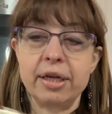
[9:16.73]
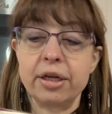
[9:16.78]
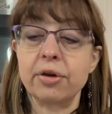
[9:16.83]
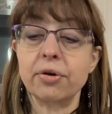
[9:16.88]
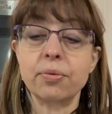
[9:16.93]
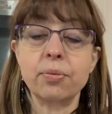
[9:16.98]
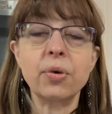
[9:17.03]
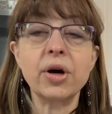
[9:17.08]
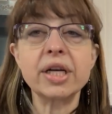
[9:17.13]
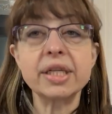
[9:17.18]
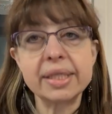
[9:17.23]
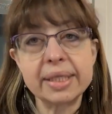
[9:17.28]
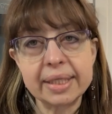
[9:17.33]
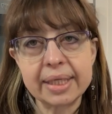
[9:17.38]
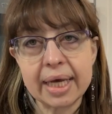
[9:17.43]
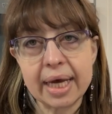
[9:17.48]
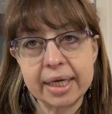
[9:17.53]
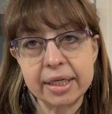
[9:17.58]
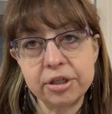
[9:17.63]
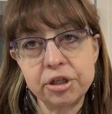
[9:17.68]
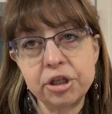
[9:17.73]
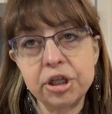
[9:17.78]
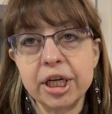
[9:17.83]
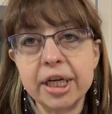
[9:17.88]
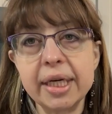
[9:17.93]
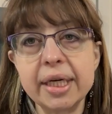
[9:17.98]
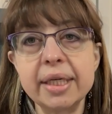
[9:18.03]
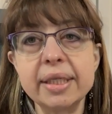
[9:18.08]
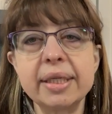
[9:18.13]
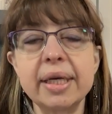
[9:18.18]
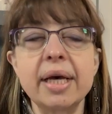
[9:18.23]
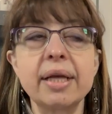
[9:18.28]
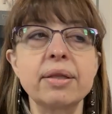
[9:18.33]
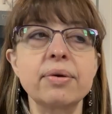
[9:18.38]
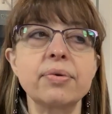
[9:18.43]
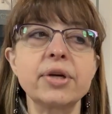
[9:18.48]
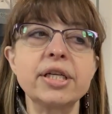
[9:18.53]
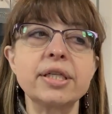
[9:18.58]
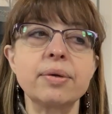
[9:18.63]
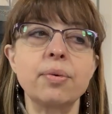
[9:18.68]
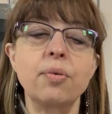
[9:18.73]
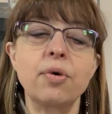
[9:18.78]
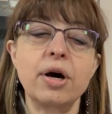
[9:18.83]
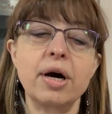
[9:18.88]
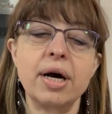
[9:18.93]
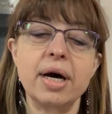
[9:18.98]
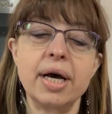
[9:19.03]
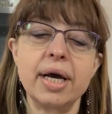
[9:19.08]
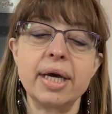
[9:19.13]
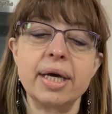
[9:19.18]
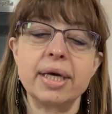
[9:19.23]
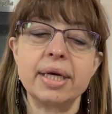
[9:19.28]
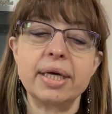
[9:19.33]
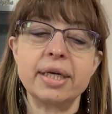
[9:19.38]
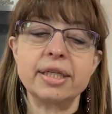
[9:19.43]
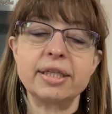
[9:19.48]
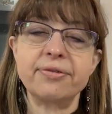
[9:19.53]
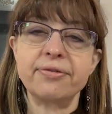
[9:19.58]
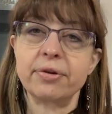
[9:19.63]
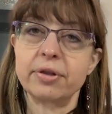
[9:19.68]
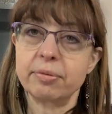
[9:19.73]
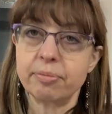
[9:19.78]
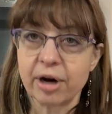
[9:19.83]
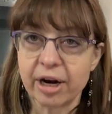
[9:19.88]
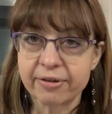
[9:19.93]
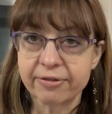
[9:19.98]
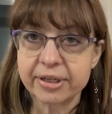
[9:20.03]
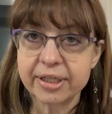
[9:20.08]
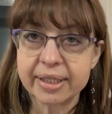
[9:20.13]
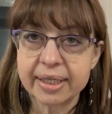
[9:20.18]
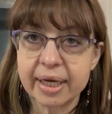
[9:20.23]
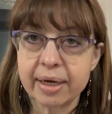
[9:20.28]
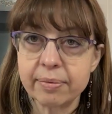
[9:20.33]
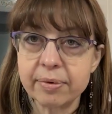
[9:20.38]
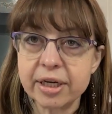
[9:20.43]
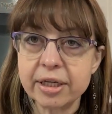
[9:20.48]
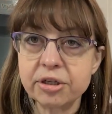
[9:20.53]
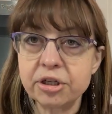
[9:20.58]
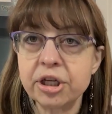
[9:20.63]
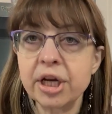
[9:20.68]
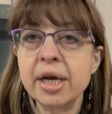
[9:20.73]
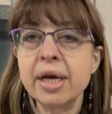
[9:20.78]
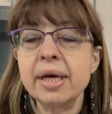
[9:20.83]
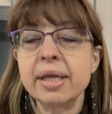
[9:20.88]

You want sliced cheese, and the reason why is for the breakfast sandwich.